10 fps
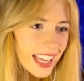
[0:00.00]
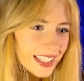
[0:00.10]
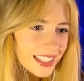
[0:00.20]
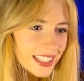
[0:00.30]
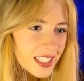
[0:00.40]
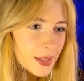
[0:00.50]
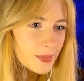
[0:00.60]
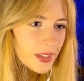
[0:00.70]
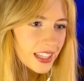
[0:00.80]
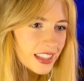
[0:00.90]
this,
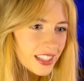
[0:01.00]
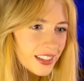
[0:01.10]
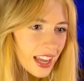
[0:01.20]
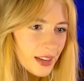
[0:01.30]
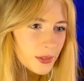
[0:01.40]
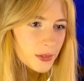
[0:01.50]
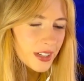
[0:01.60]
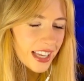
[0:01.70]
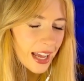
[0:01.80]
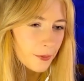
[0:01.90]
but then the knight will
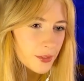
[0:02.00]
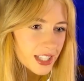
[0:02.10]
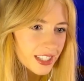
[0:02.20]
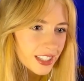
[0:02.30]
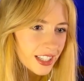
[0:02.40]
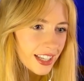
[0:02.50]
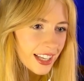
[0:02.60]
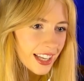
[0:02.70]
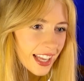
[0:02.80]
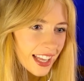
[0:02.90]
recapture
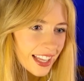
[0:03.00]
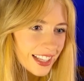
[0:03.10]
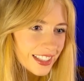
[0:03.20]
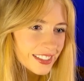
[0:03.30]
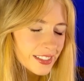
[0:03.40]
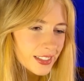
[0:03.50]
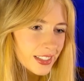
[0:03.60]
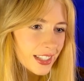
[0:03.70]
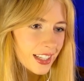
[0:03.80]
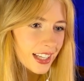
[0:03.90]
and
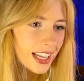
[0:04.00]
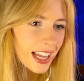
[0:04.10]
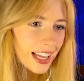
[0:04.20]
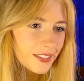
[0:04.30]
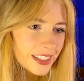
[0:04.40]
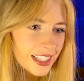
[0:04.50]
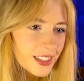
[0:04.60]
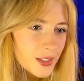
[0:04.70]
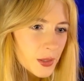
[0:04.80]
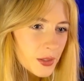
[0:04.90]
everything
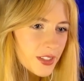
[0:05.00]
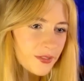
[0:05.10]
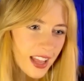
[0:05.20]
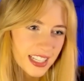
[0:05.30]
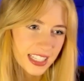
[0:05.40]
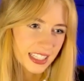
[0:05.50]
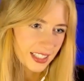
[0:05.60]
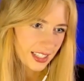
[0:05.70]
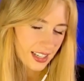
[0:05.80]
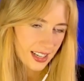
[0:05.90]
is sort of defended.
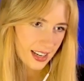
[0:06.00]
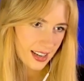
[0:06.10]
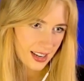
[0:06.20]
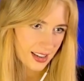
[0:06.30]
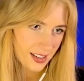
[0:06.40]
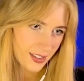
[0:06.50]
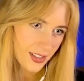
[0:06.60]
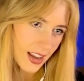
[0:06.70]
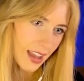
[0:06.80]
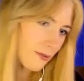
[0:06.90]

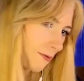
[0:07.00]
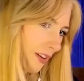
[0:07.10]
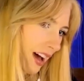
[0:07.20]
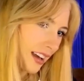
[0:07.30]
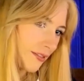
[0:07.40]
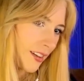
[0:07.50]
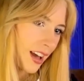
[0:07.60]
So f5,